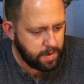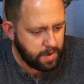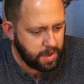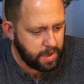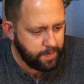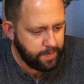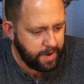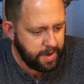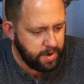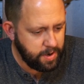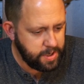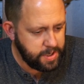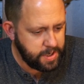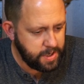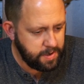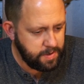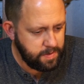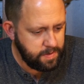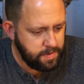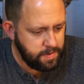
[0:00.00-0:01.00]
Could you buy it on its
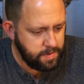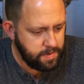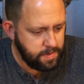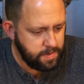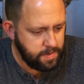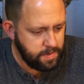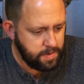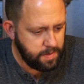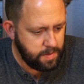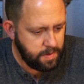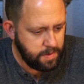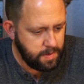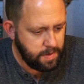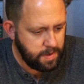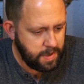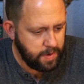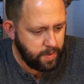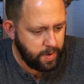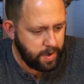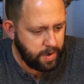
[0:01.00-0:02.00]
own?
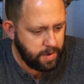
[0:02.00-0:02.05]
Here we